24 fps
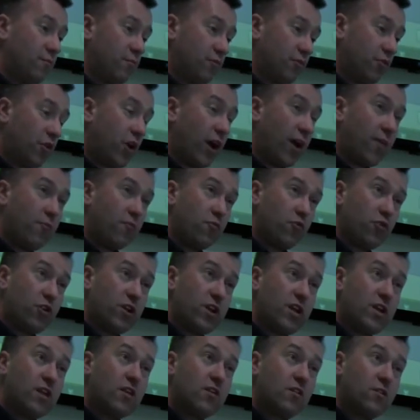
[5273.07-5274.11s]

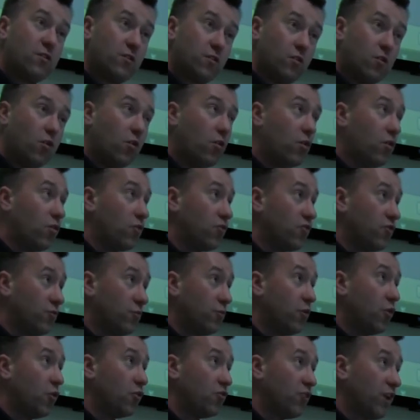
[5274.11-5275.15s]
primary or
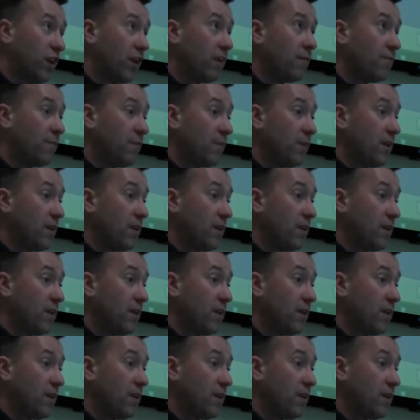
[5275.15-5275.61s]
supporting,